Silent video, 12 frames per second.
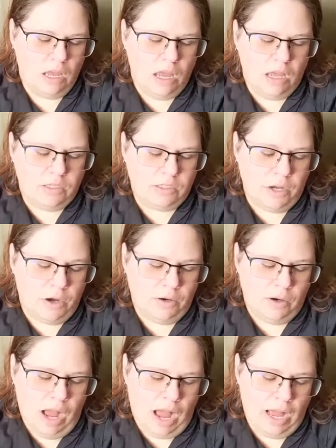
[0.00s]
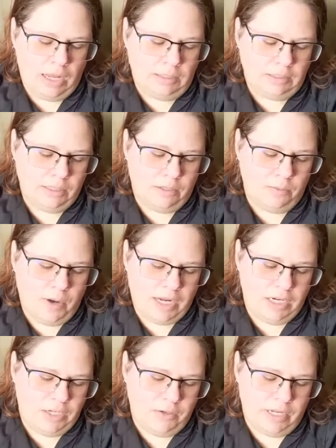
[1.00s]
So the way to
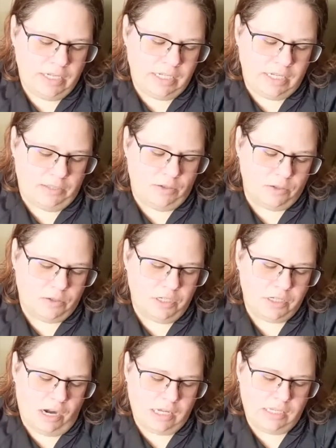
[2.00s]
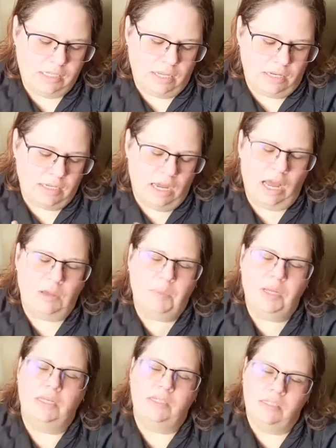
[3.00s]
do it to get those crisscrosses on top
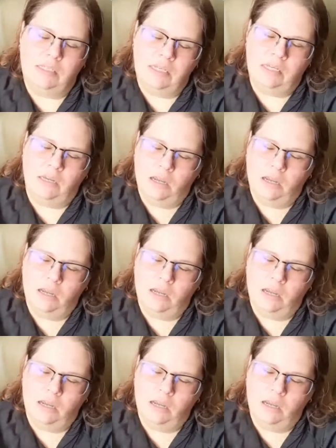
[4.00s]
is the